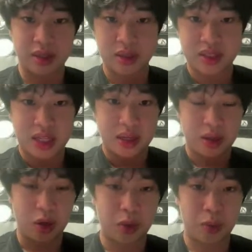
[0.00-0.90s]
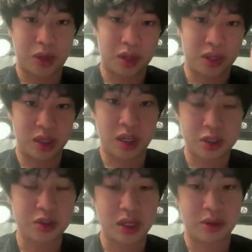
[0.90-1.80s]
say, oh, we're going to
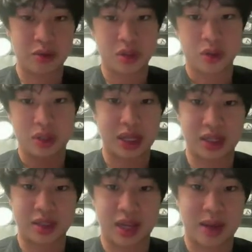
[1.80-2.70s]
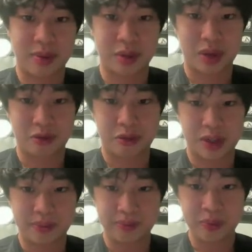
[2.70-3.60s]
lock you down. So that doesn't happen in Web
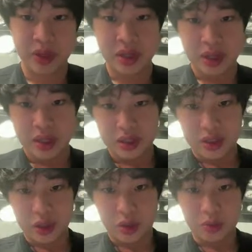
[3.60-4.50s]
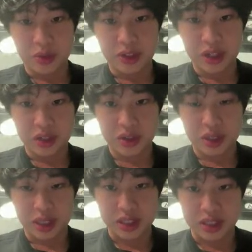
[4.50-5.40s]
3. So moving on to the
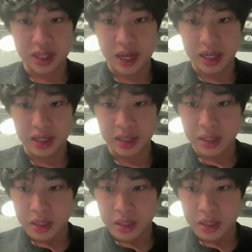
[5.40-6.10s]
next slide,